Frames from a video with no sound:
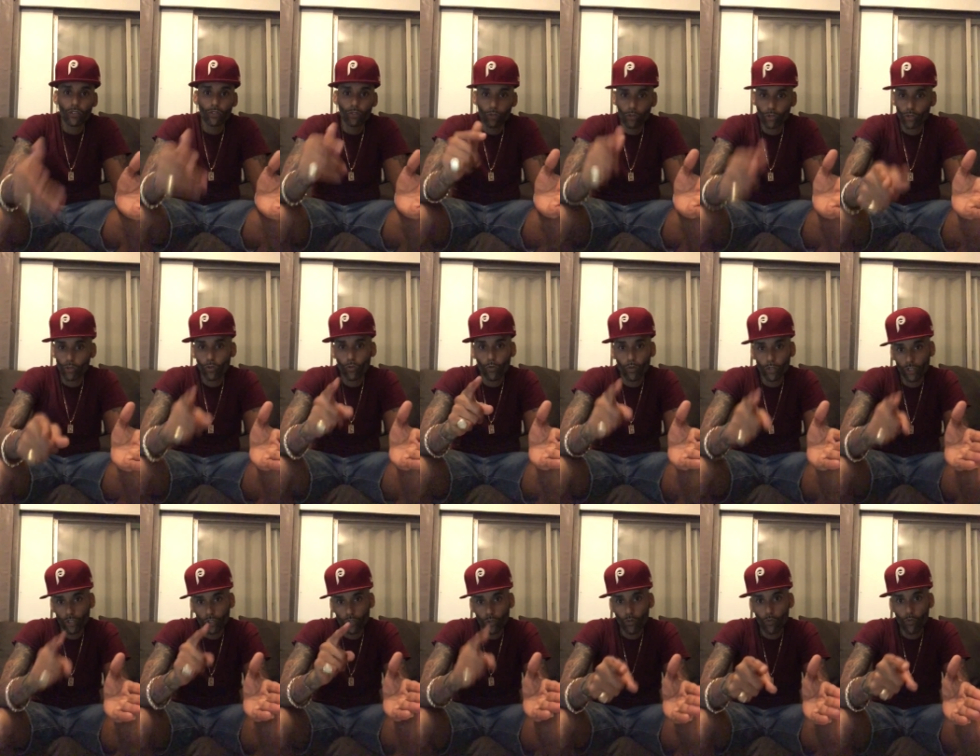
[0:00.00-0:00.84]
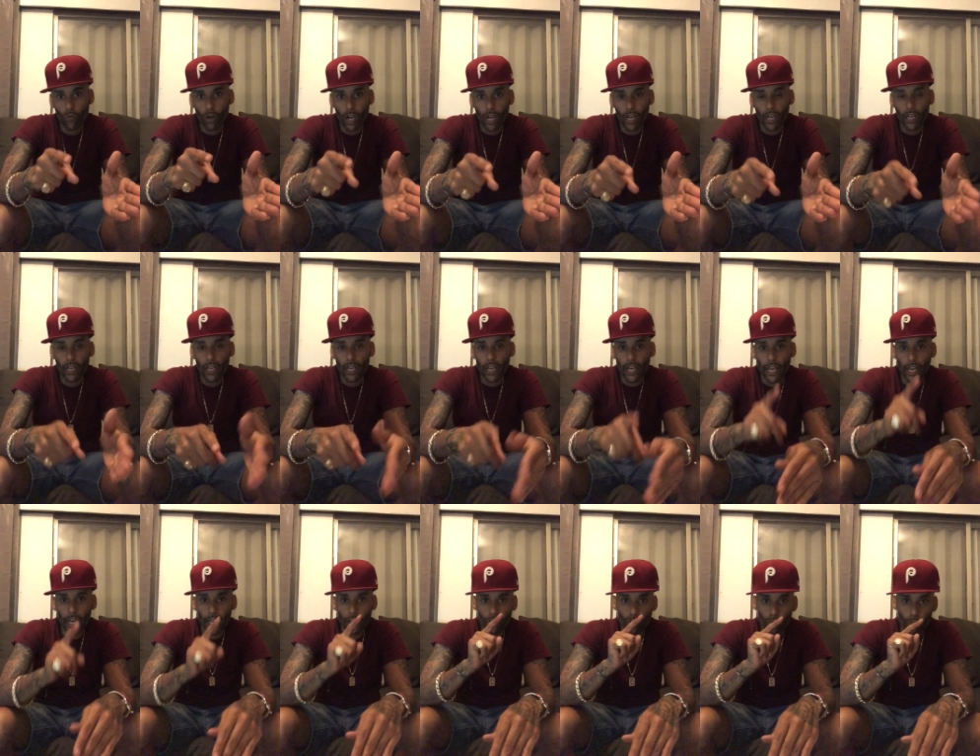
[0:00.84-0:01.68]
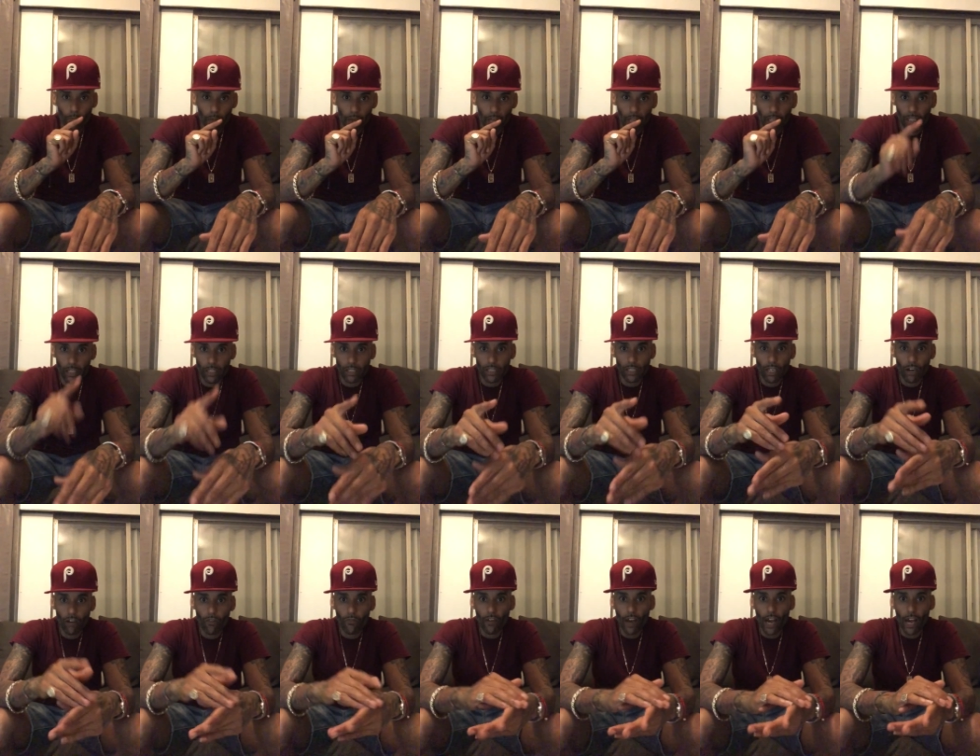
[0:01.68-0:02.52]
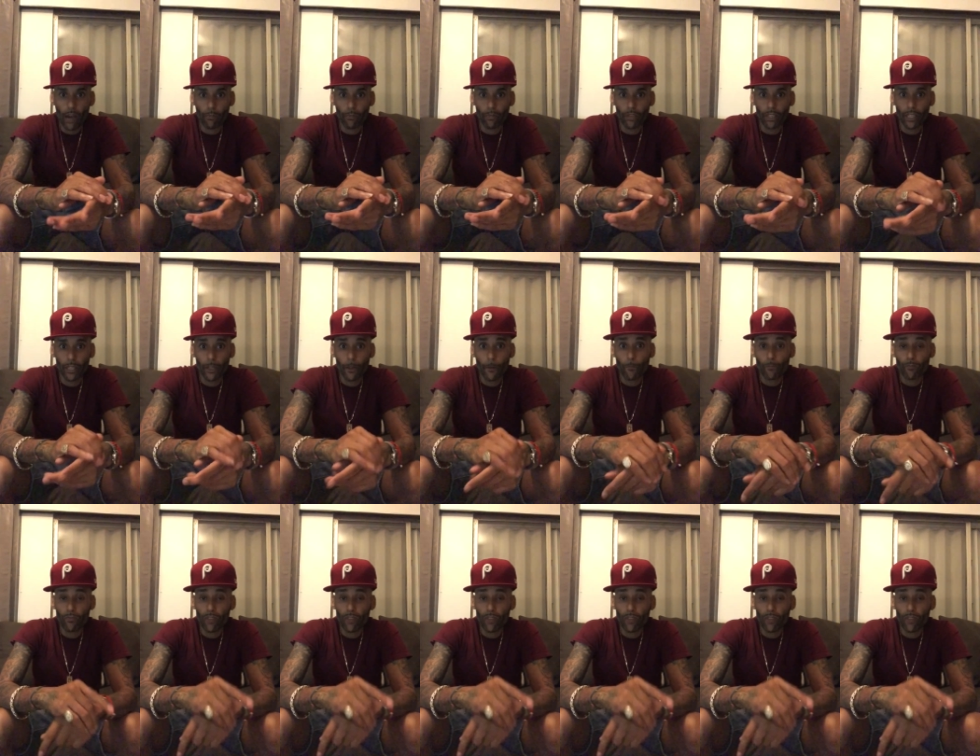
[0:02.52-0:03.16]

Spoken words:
You do what you want and you make yourself happy.